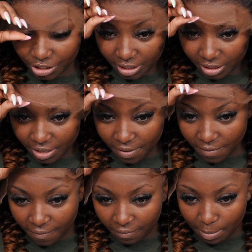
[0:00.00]
just
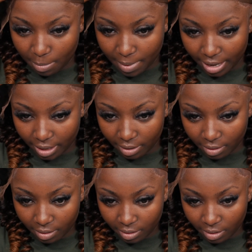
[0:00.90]
flip it back.
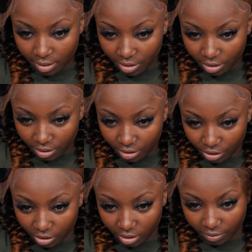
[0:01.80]
You're
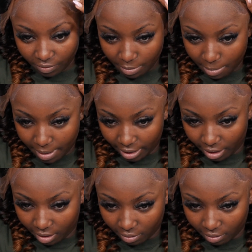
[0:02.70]
just gonna flip it back, y'all.